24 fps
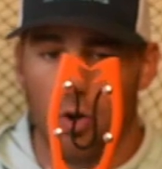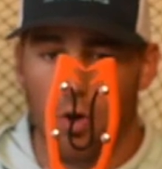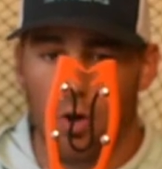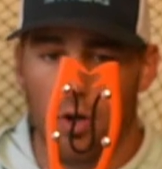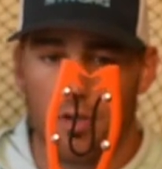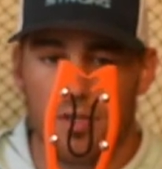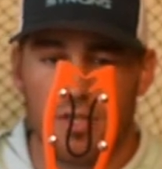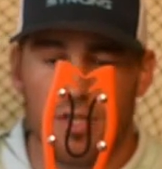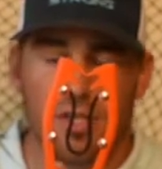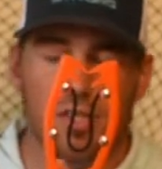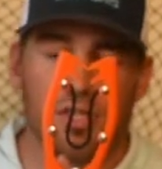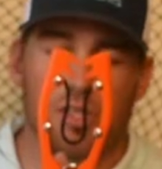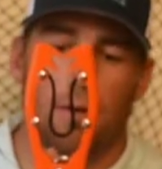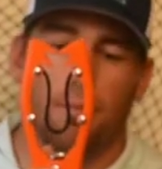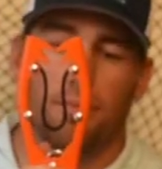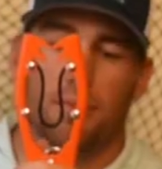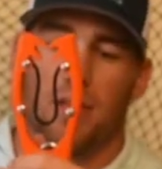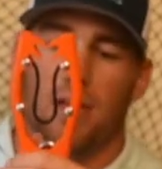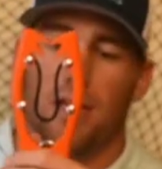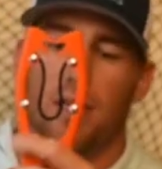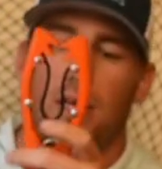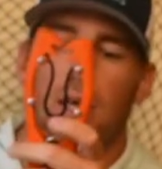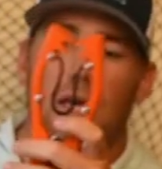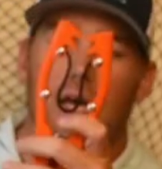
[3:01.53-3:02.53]
onto
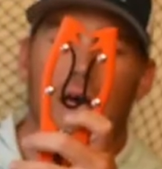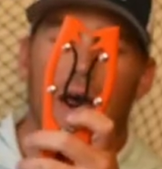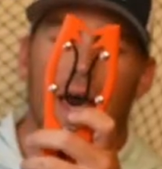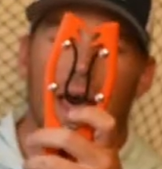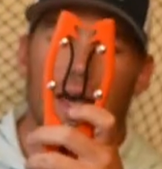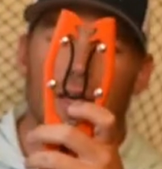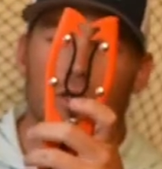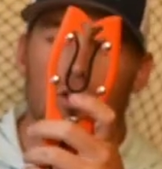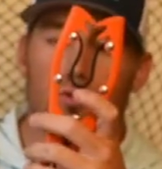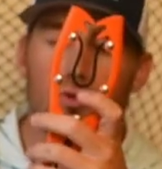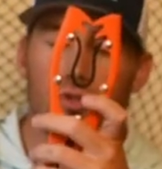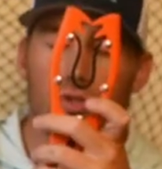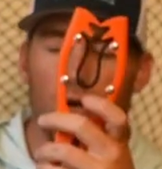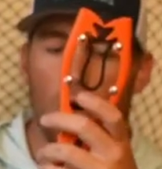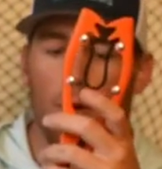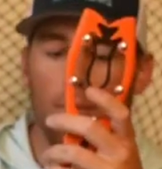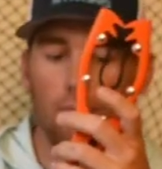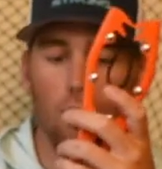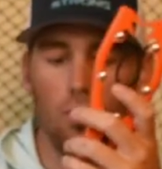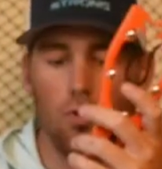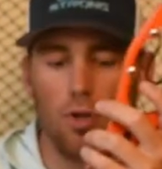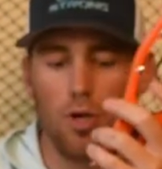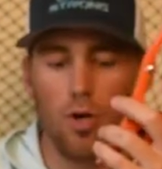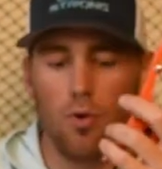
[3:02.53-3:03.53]
something and you start
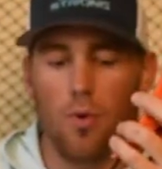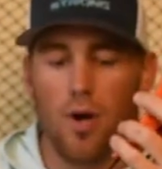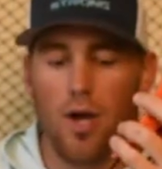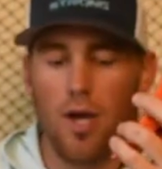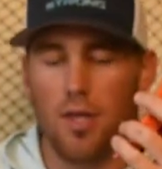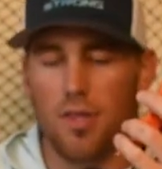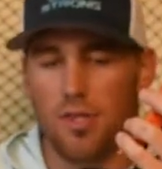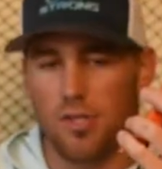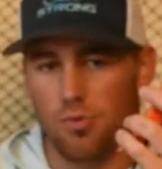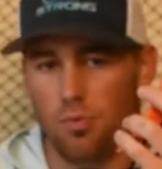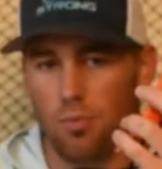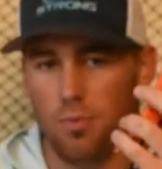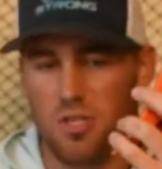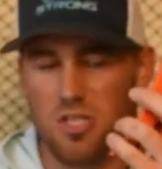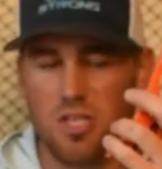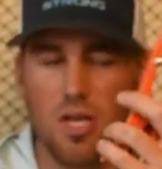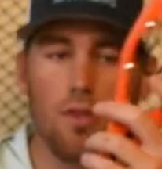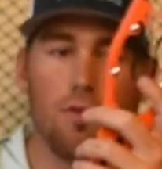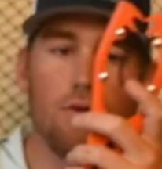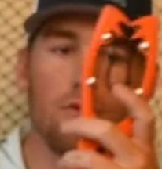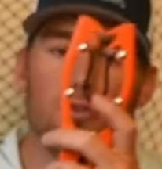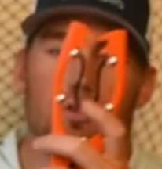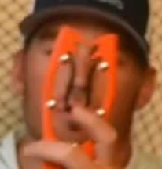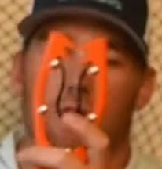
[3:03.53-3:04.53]
pulling away, this will be
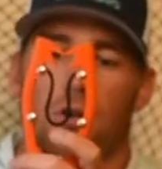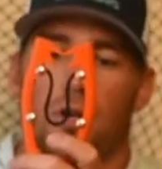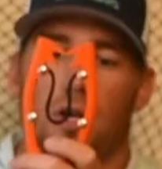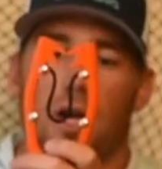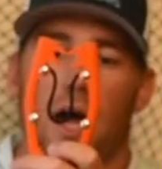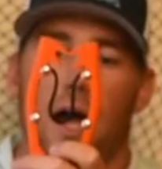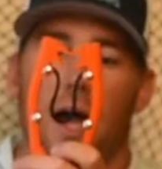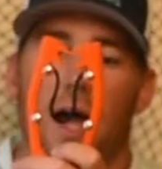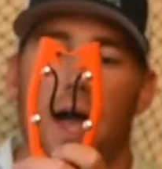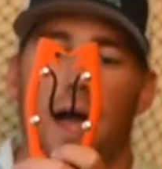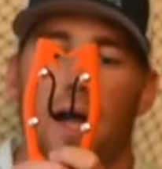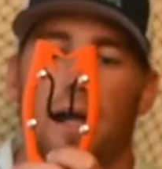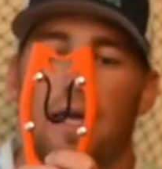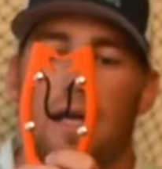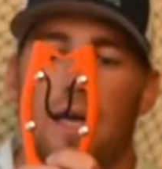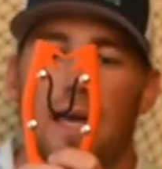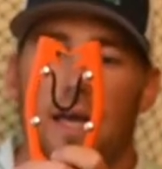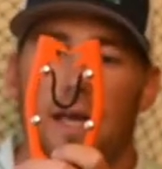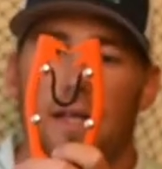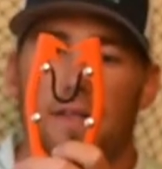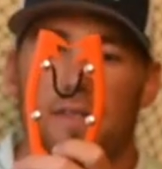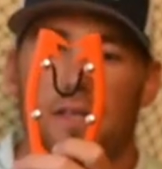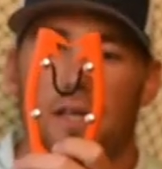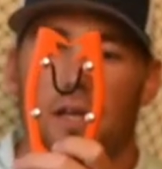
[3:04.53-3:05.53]
tethered to your kayak,
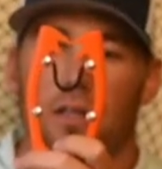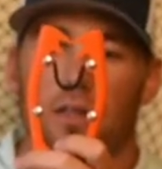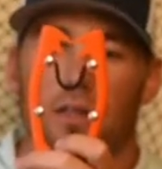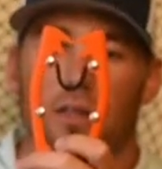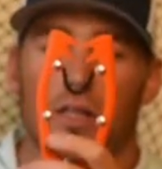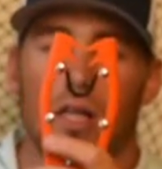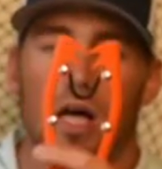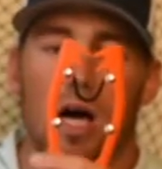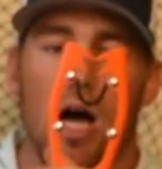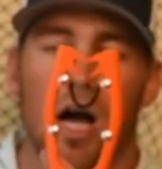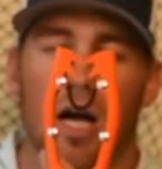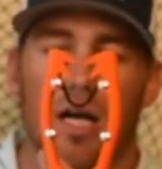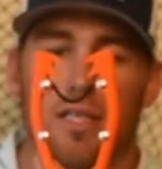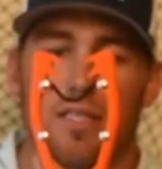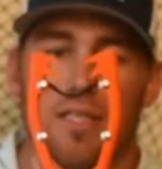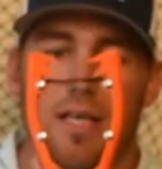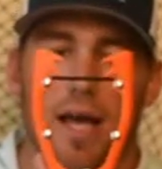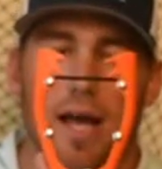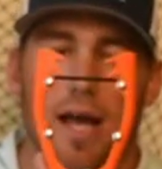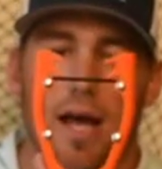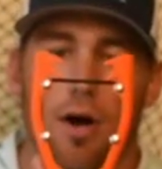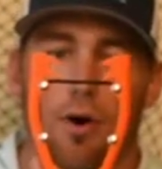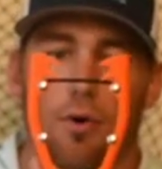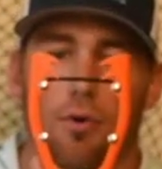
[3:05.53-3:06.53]
it's gonna lock
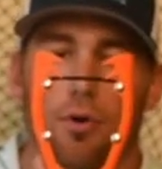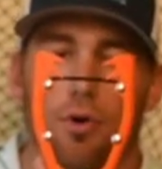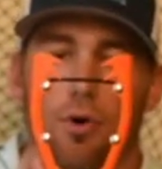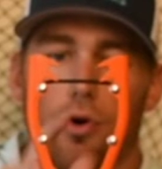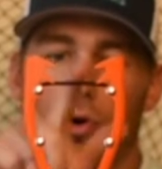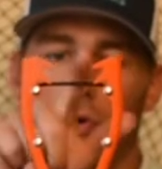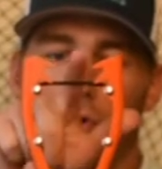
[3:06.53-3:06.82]
down